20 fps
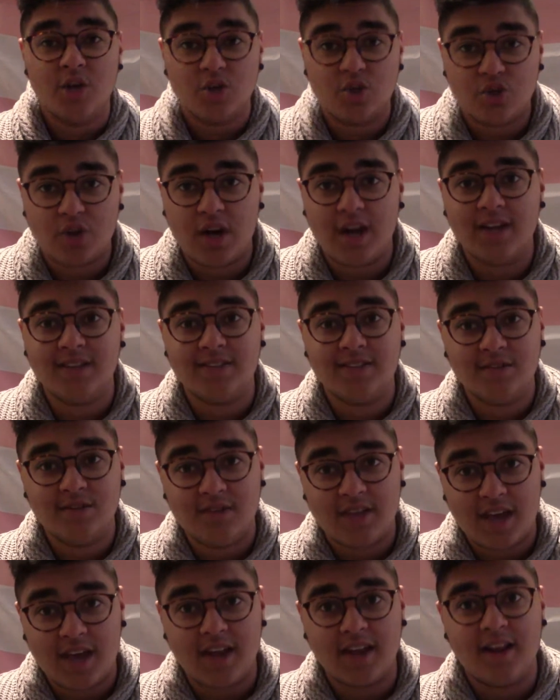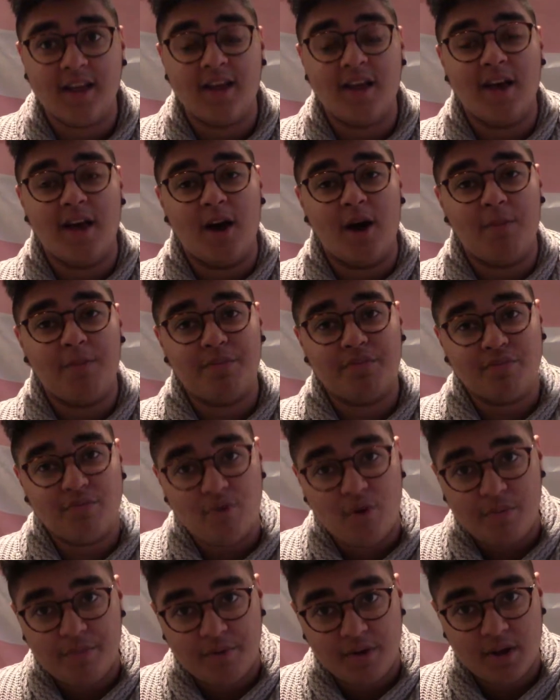Try to get
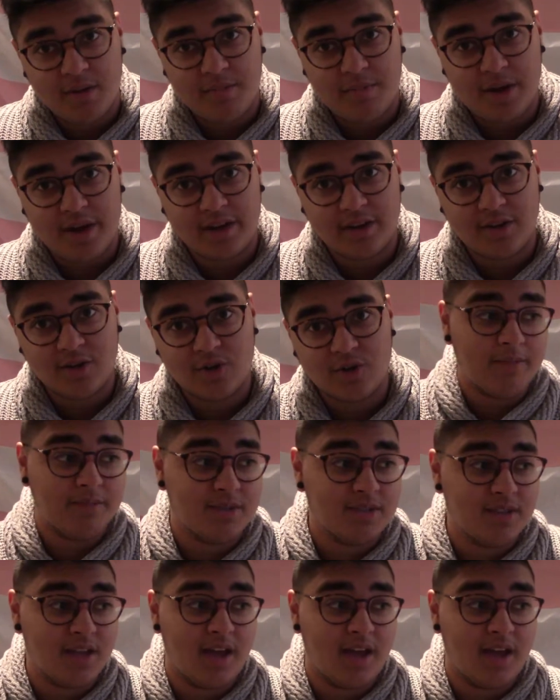appropriate binders.